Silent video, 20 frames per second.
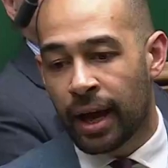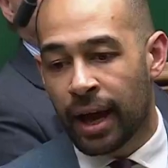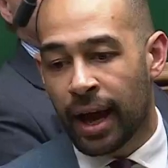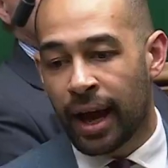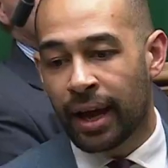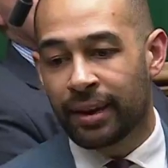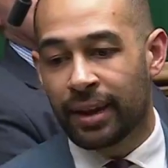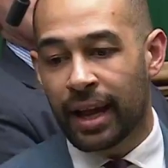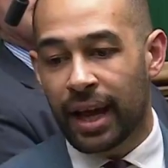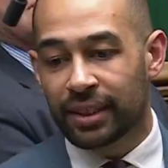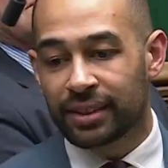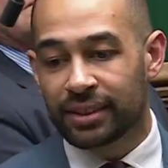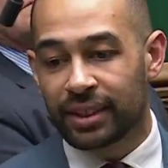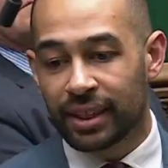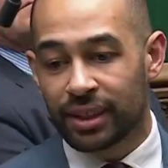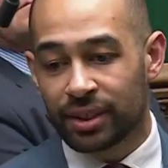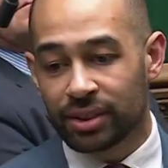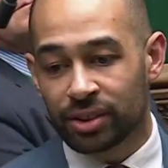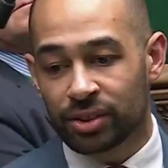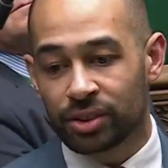and
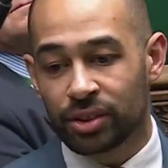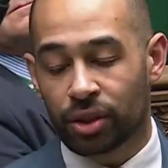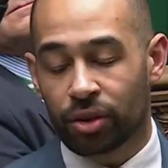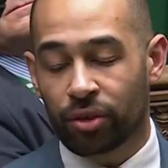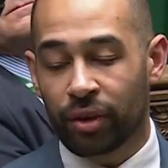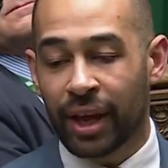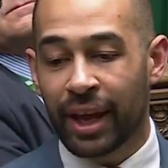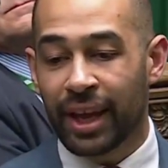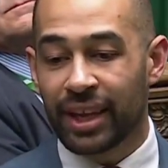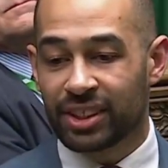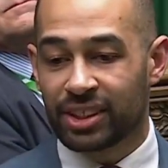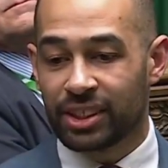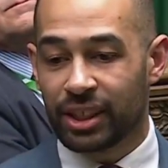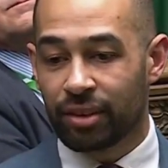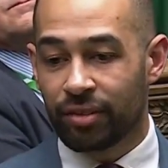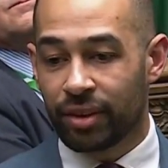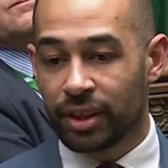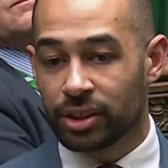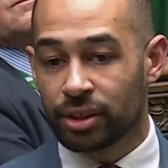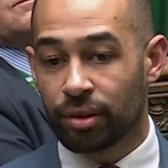that is to create a
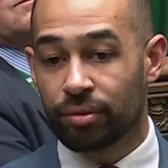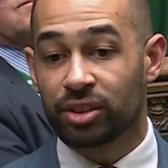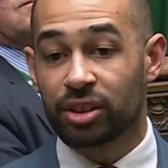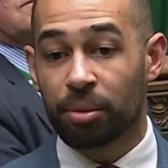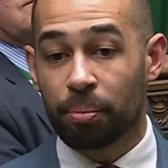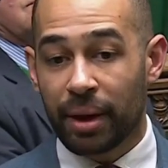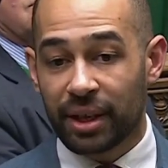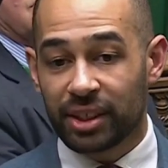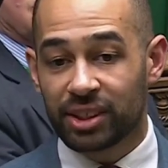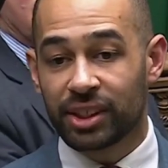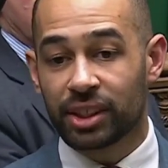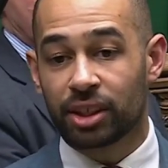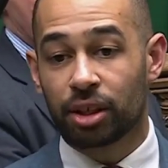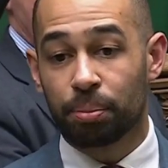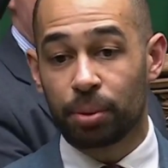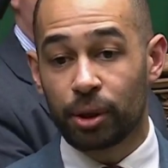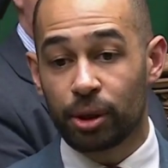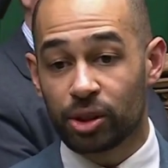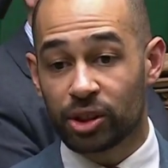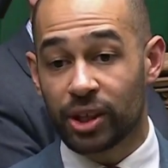series of
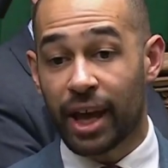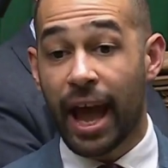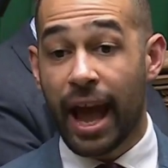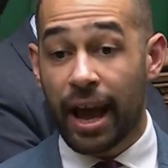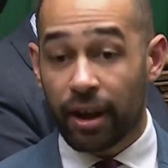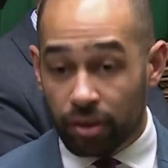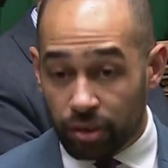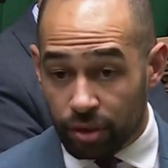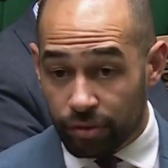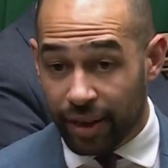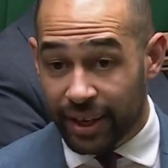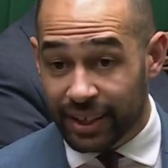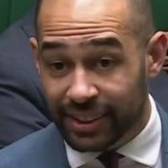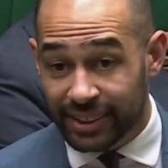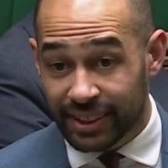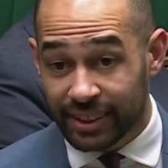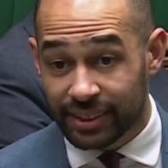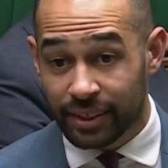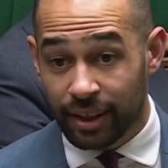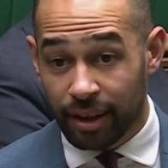domestic abuse
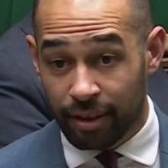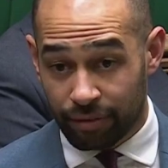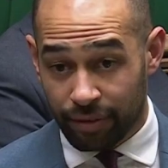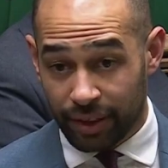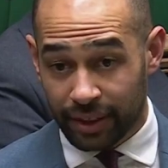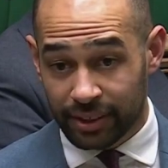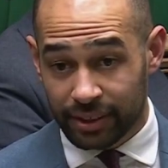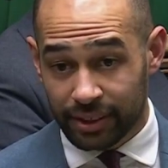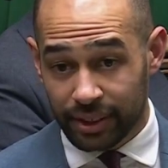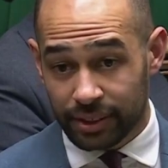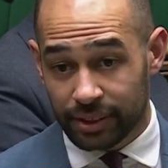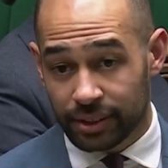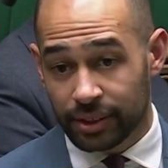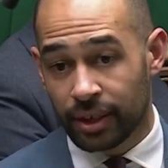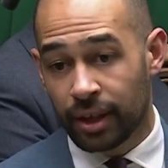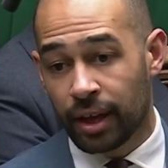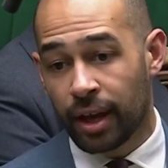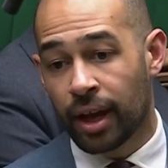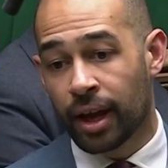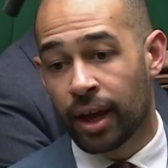aggravated offences